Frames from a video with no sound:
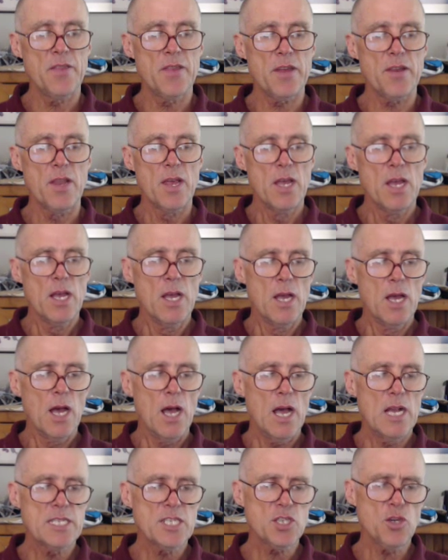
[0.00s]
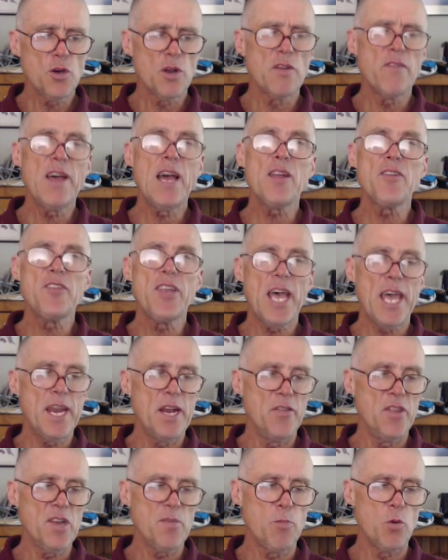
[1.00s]
that are sort of
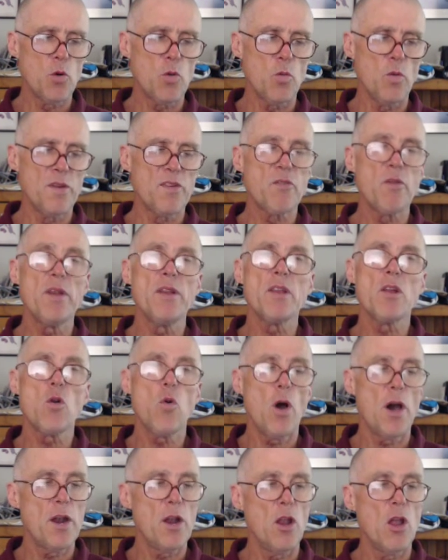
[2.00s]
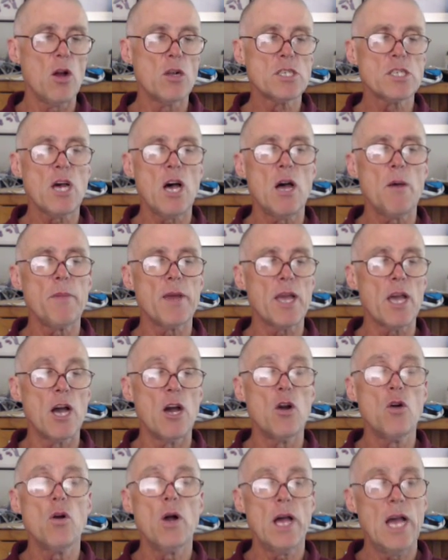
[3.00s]
outdated. This book was written quite a long time
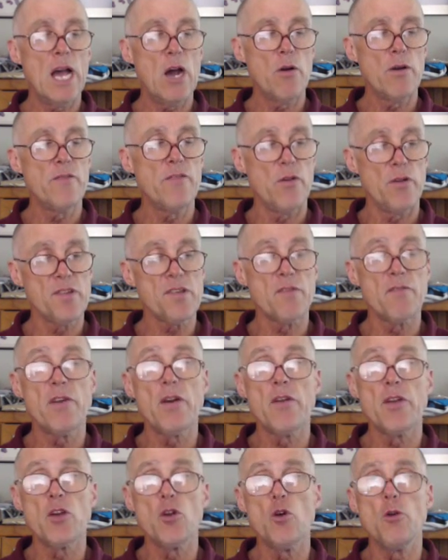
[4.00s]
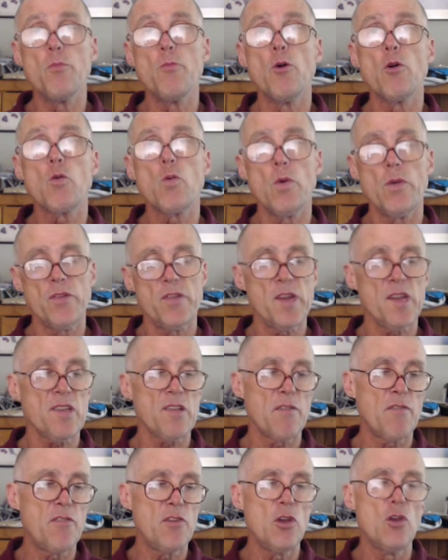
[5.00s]
ago. However, it's a very good book with
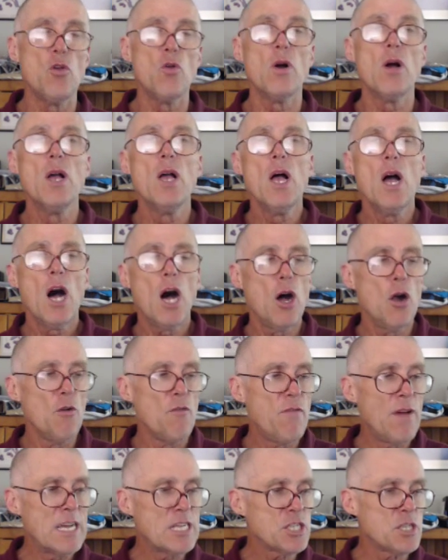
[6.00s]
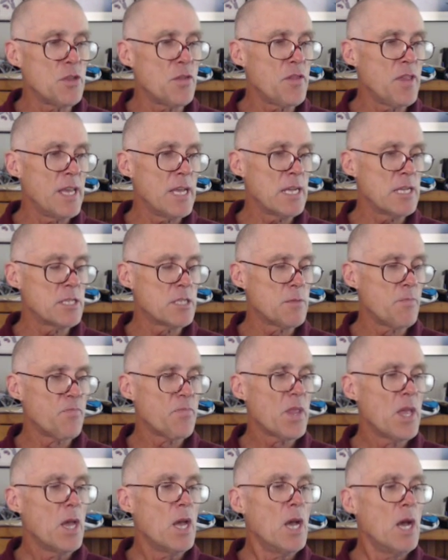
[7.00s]
just a few old-fashioned things.
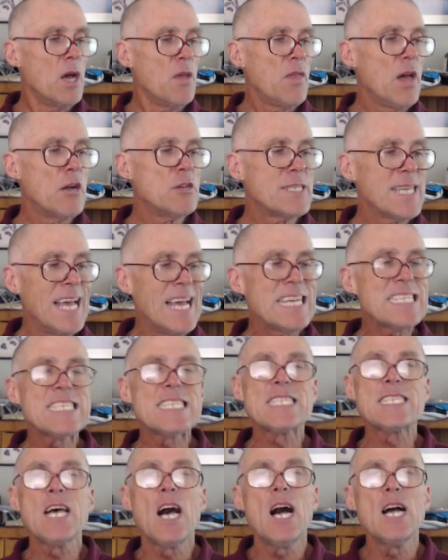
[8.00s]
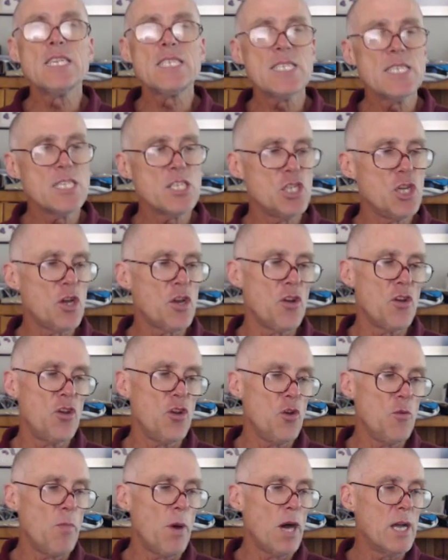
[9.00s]
Those exercises you can
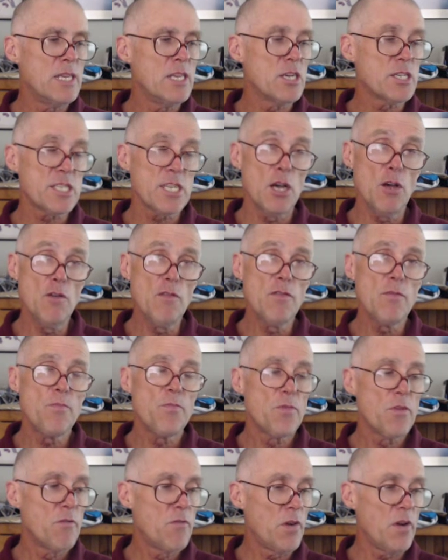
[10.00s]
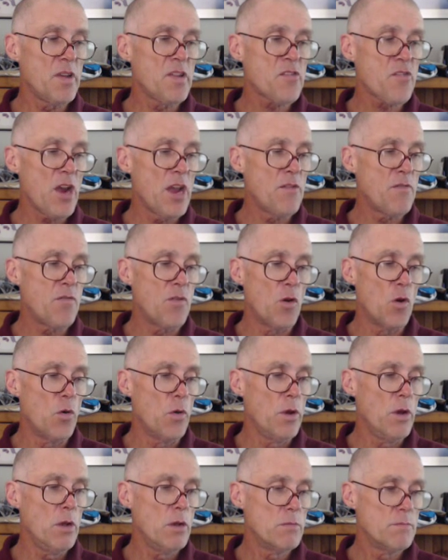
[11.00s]
do by yourself, very
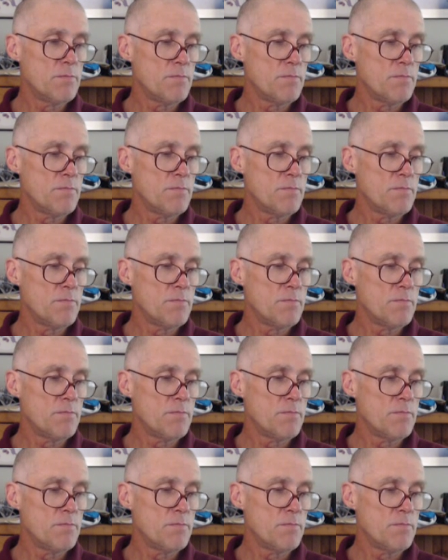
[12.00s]
straightforward.